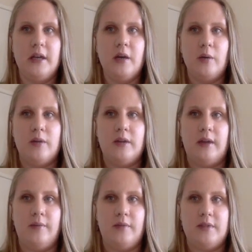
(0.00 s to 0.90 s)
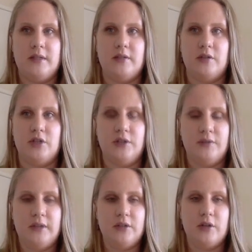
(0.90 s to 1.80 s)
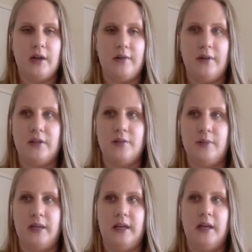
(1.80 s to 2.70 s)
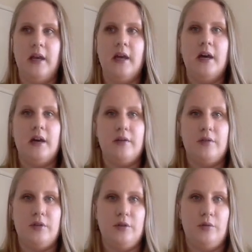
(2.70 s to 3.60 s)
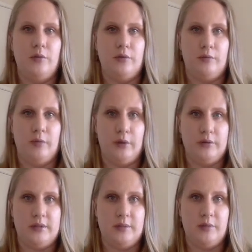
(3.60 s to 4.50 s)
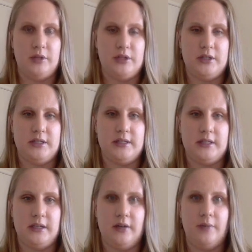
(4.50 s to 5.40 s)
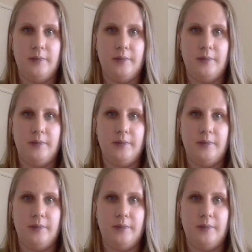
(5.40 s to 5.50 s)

with an emphasis on shifting traffic to many of the new roads and bridges this year.